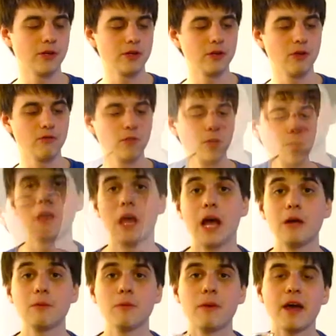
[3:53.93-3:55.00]
lovely.
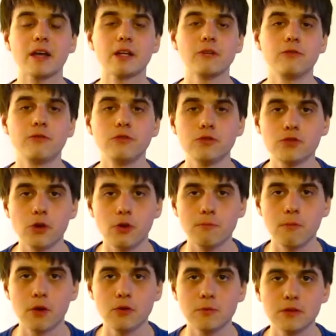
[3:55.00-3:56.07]
I'll be back in a few short
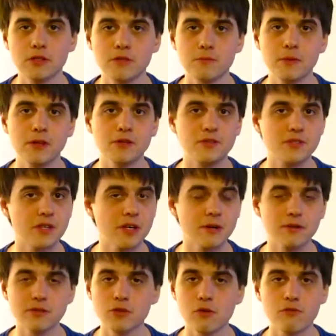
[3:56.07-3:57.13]
moments, but
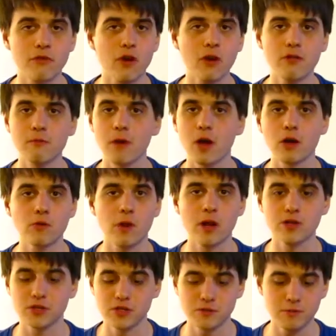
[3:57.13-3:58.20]
so far the
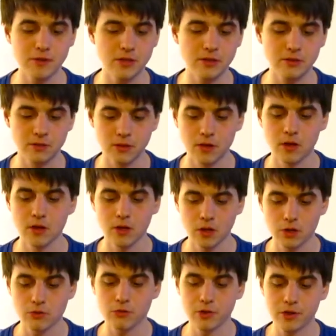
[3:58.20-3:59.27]
Maharaja has been
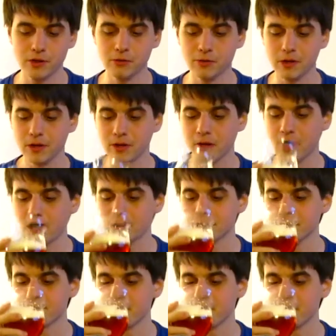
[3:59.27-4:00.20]
really kind to